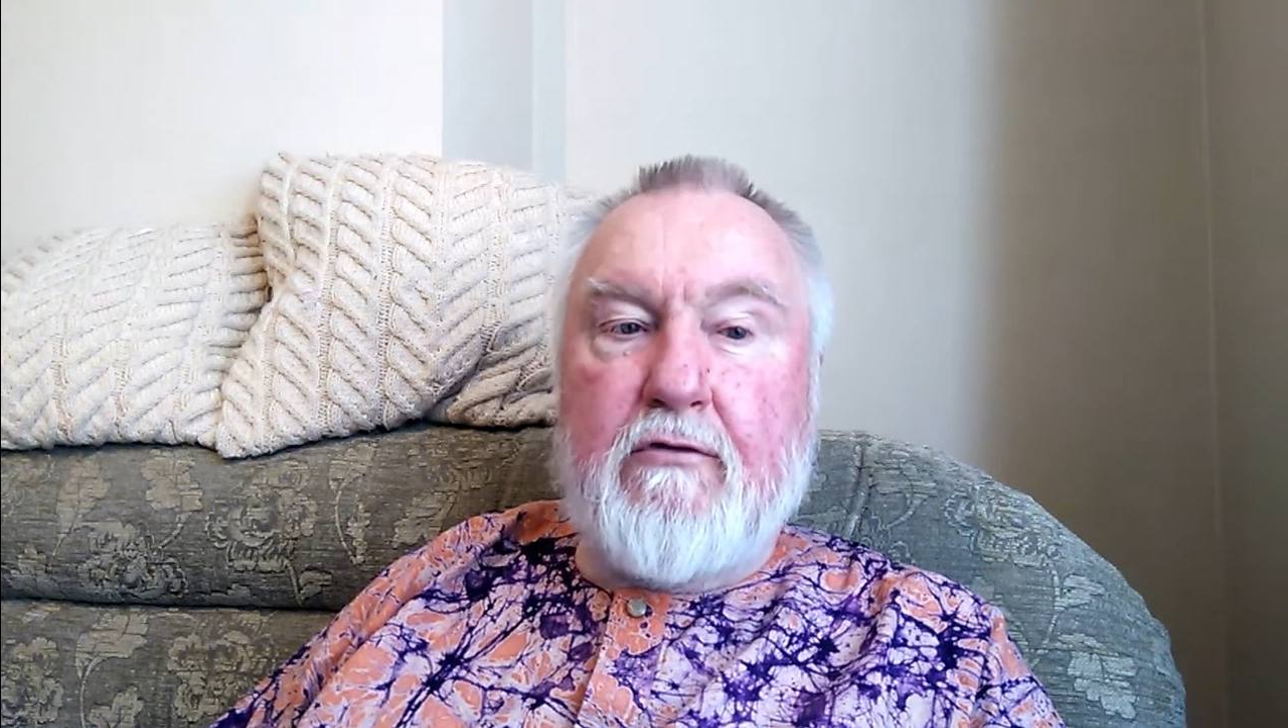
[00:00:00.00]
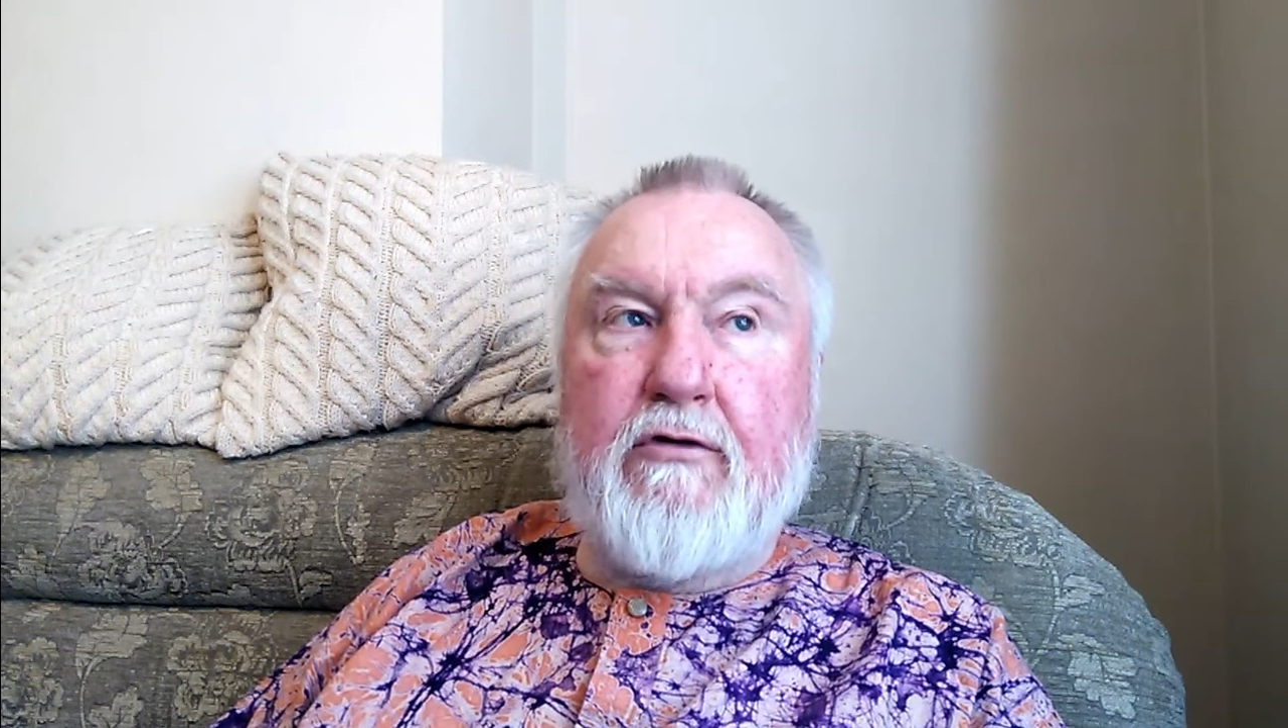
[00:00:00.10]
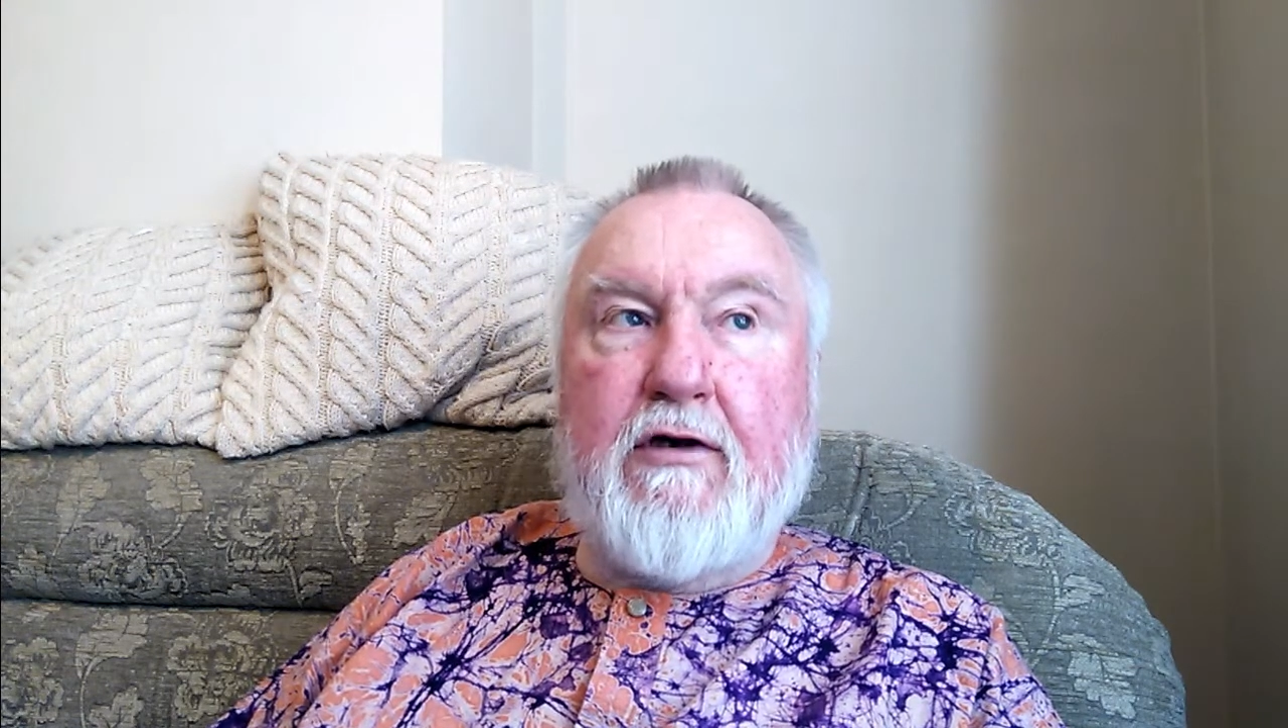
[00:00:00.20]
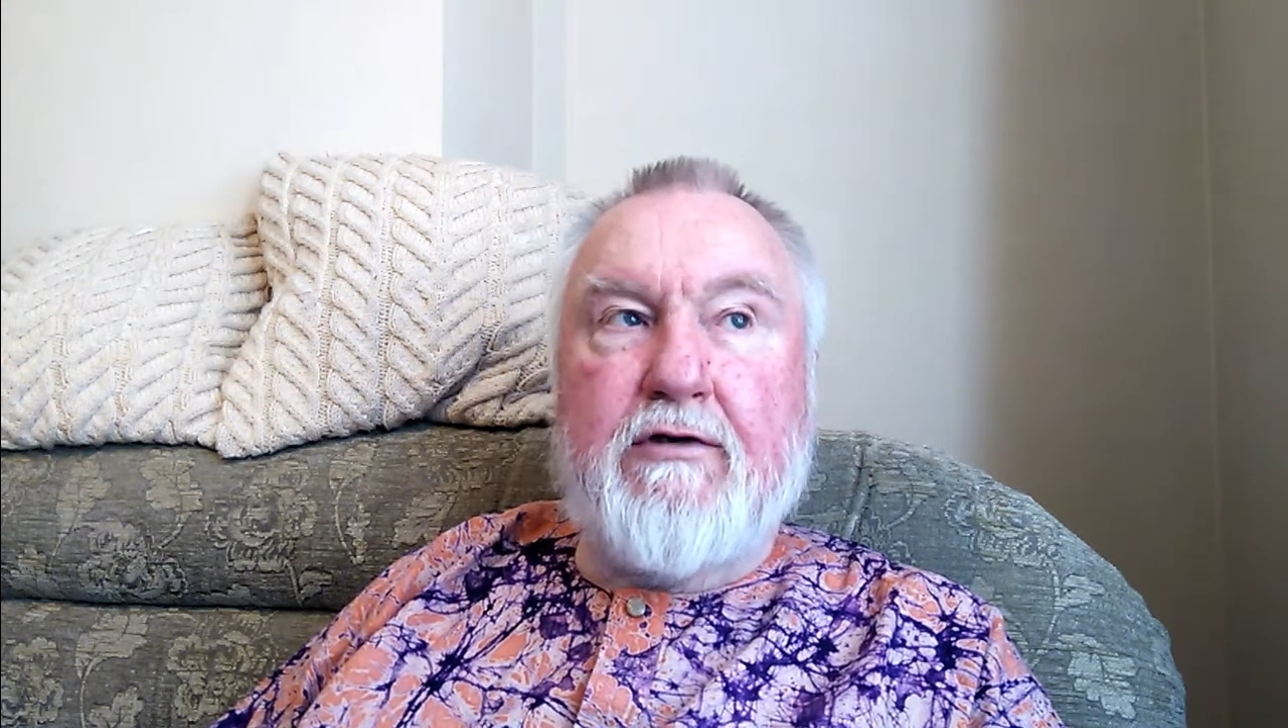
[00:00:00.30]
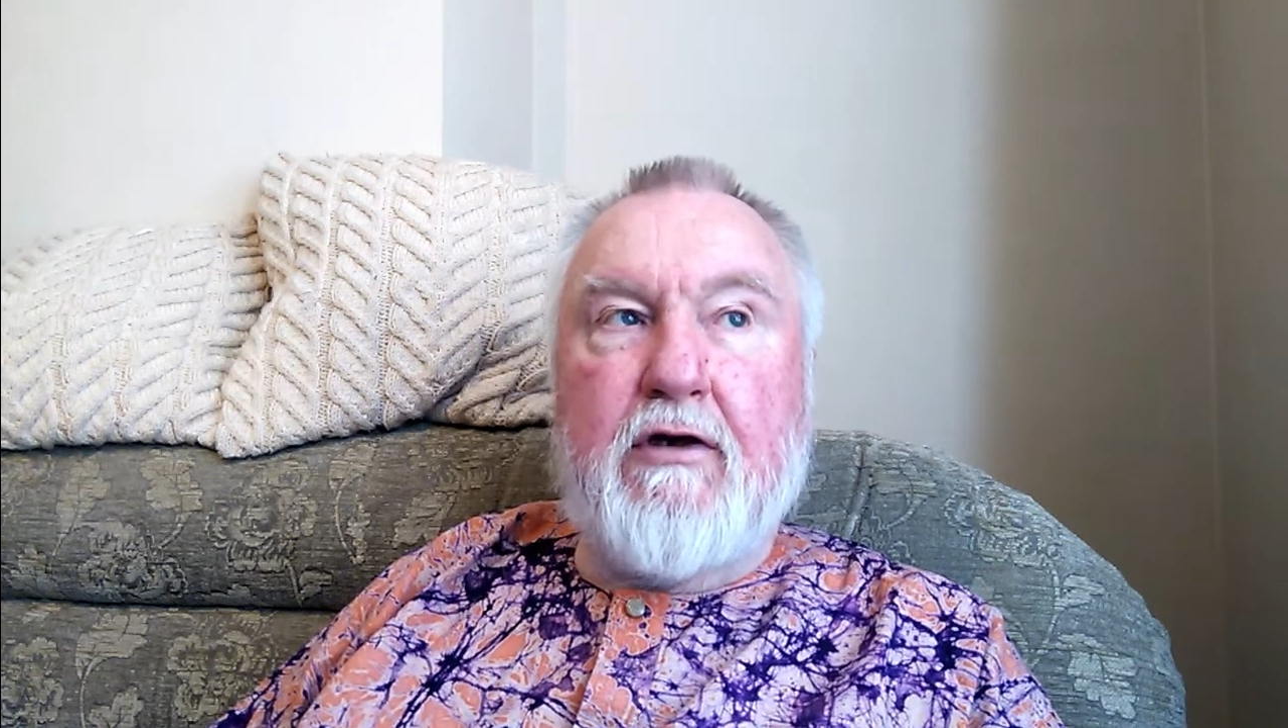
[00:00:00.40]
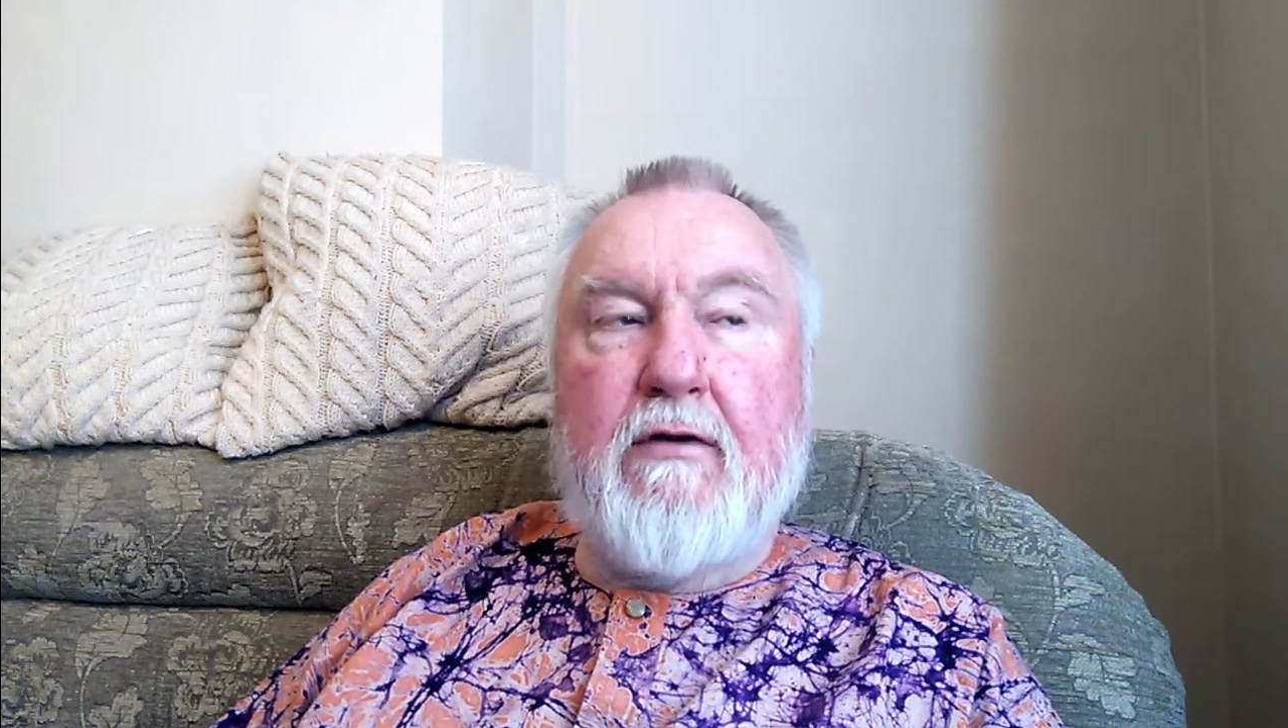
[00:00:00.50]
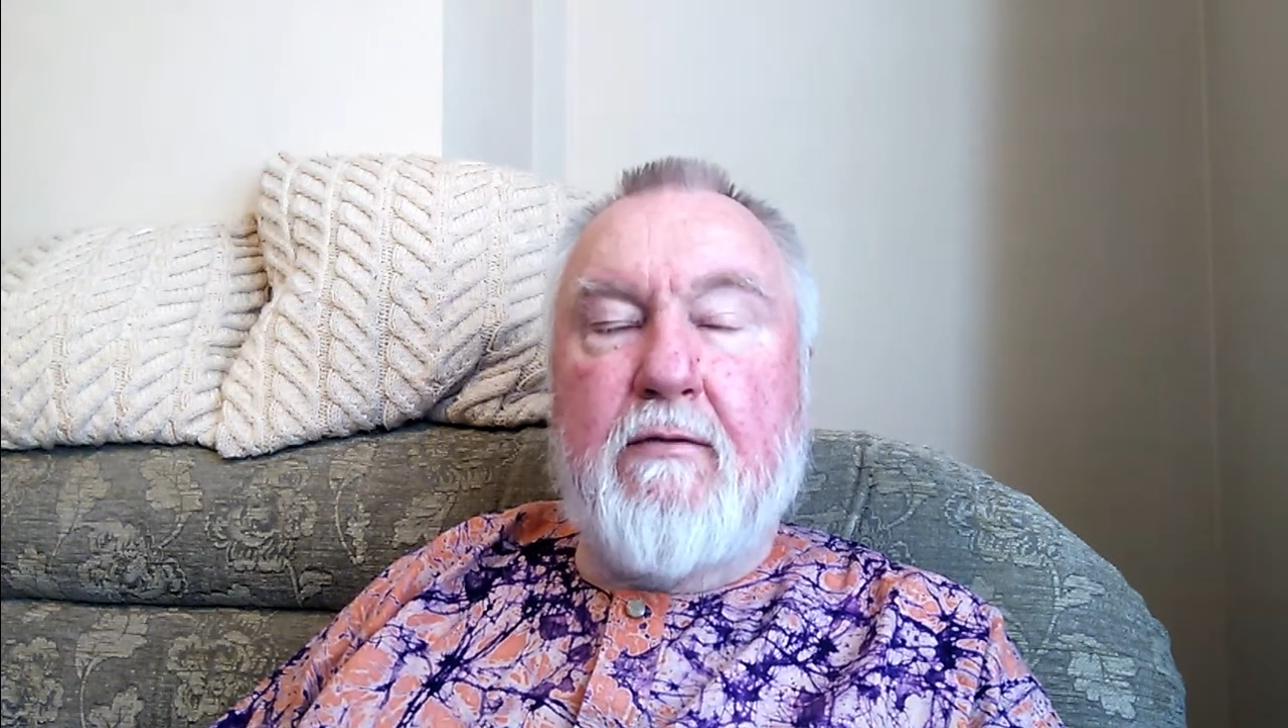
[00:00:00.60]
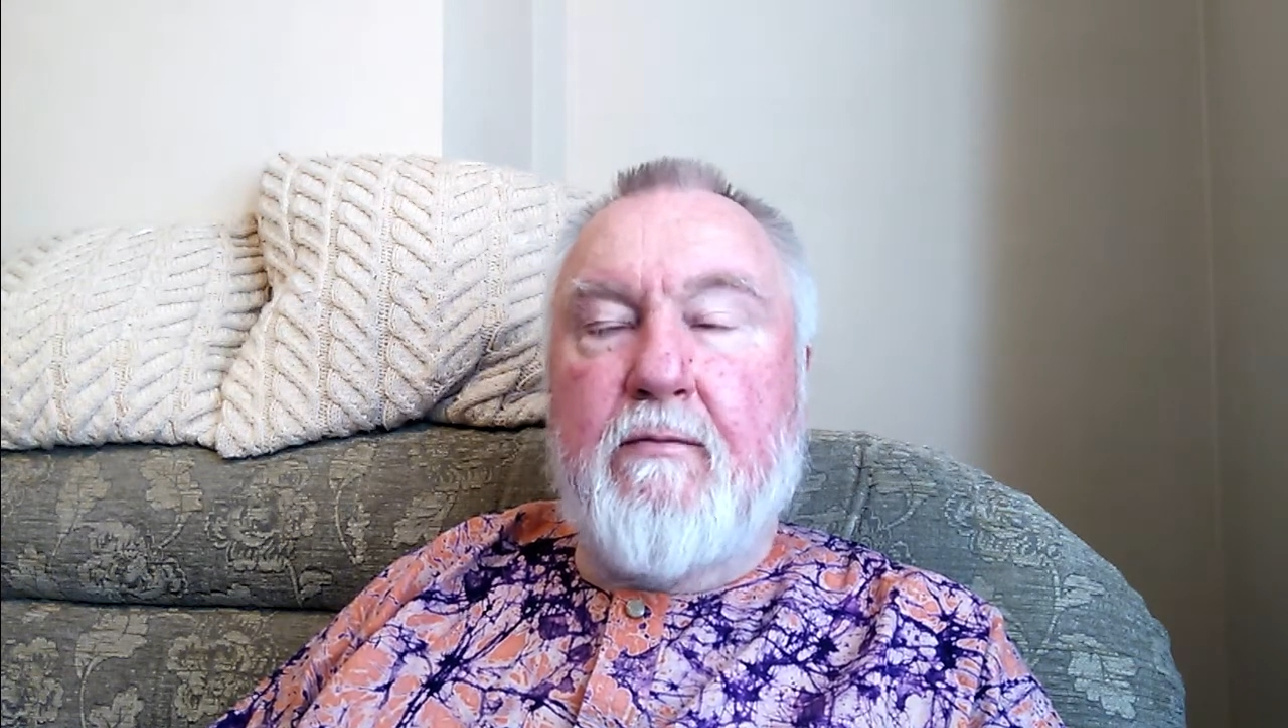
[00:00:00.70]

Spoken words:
treasure